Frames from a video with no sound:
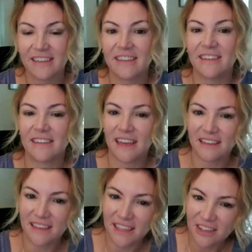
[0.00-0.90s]
to
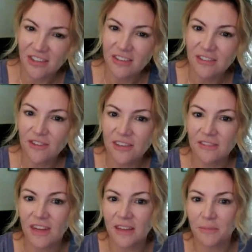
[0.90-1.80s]
discuss issues for
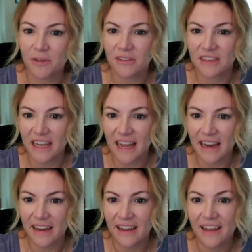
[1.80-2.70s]
developers
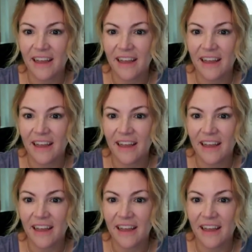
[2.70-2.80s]
today